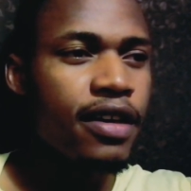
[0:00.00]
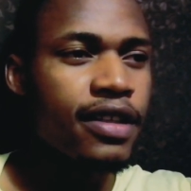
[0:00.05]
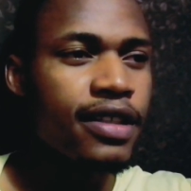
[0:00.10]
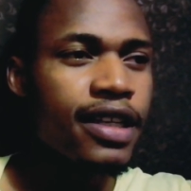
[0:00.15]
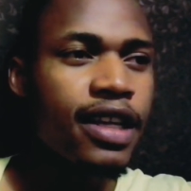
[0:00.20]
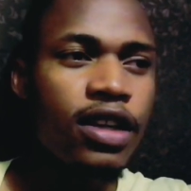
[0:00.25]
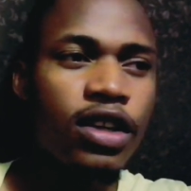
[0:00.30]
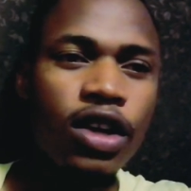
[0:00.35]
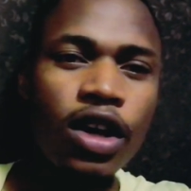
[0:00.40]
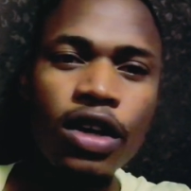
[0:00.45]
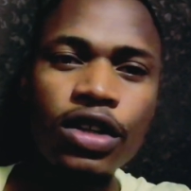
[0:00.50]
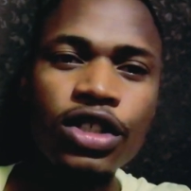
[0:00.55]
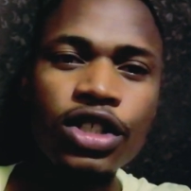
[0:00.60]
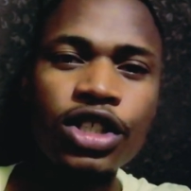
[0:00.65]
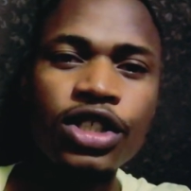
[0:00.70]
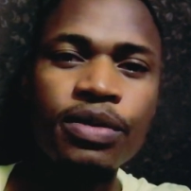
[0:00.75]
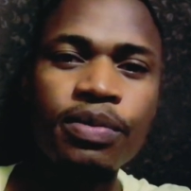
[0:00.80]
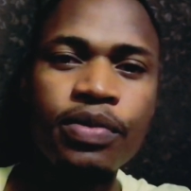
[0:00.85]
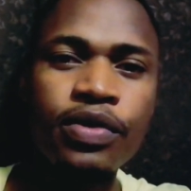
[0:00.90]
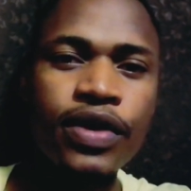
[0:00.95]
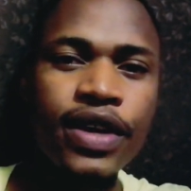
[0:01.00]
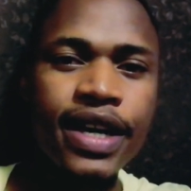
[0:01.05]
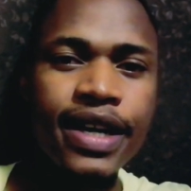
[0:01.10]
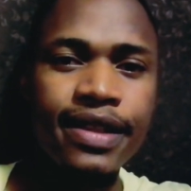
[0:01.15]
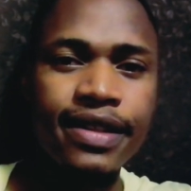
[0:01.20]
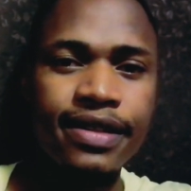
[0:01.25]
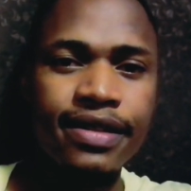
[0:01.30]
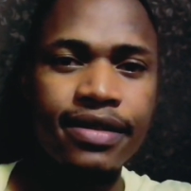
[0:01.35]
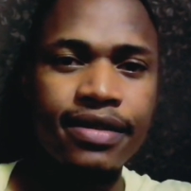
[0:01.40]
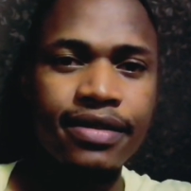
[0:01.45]
take conscious
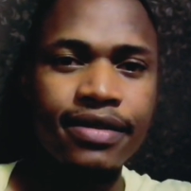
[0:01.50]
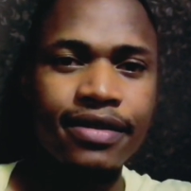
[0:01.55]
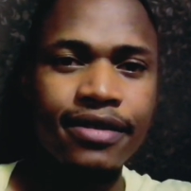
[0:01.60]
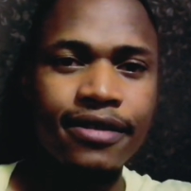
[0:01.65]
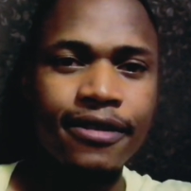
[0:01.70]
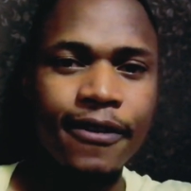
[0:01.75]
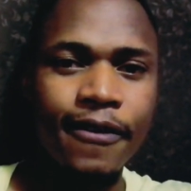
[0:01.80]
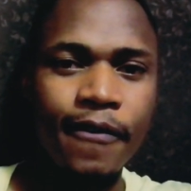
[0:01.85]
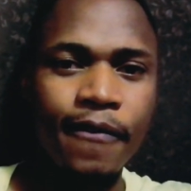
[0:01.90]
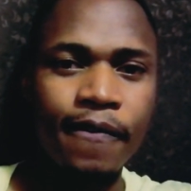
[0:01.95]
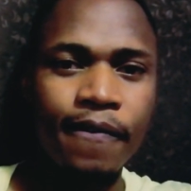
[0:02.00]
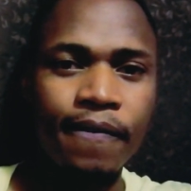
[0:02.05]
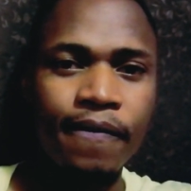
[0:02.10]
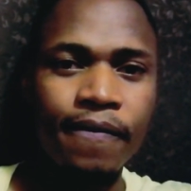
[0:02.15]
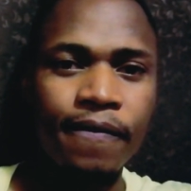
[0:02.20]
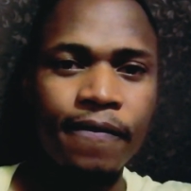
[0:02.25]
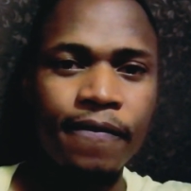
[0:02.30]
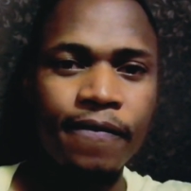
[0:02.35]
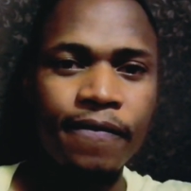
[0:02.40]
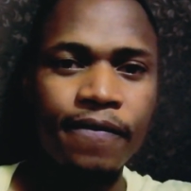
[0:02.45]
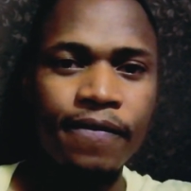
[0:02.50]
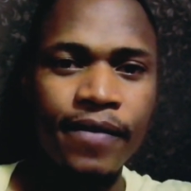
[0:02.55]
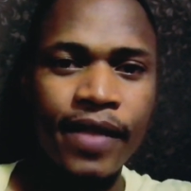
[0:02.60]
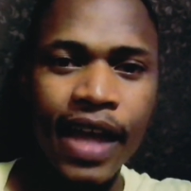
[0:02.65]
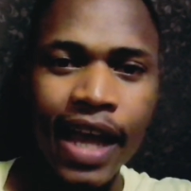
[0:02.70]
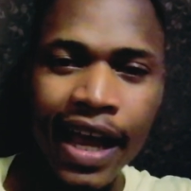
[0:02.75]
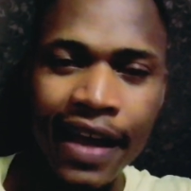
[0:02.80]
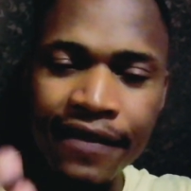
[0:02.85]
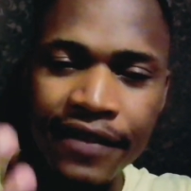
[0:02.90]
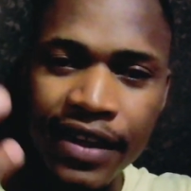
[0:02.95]
breaths,
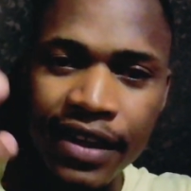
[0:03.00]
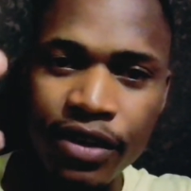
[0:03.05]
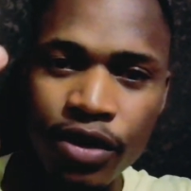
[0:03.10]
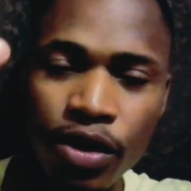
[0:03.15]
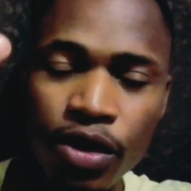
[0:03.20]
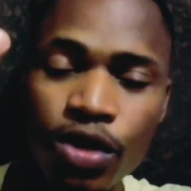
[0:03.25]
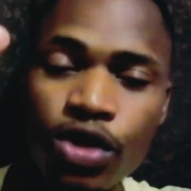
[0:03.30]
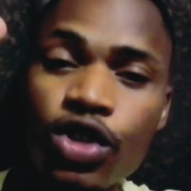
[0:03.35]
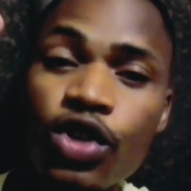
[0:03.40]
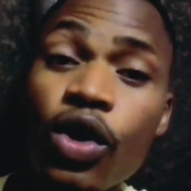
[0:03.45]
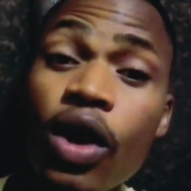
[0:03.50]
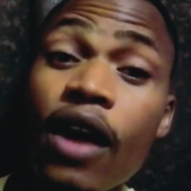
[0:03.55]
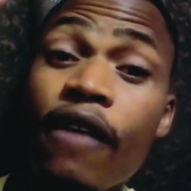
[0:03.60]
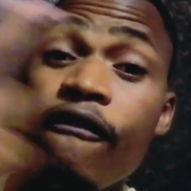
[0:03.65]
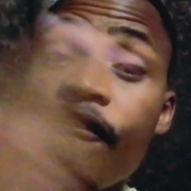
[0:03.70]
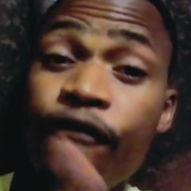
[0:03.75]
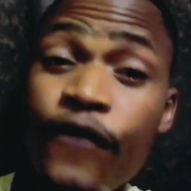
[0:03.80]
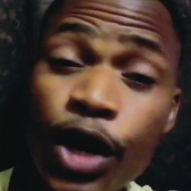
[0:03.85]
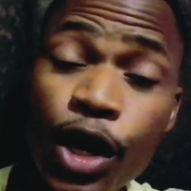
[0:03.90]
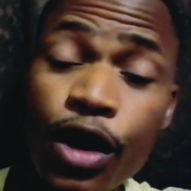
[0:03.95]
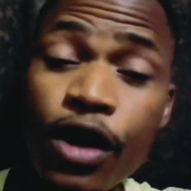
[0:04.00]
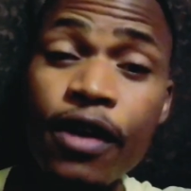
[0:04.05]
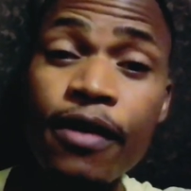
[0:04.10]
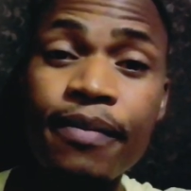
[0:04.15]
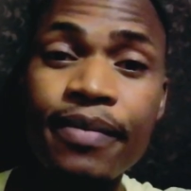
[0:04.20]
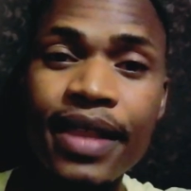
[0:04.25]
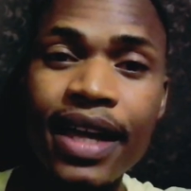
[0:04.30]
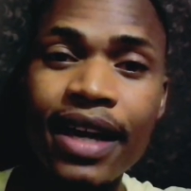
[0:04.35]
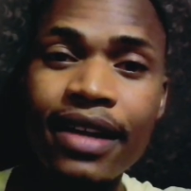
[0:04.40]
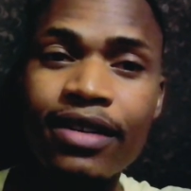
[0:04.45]
and then also
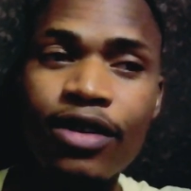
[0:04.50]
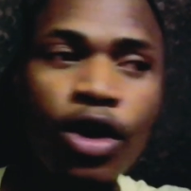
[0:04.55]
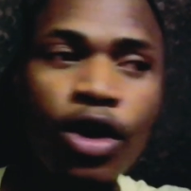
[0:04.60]
affirm that,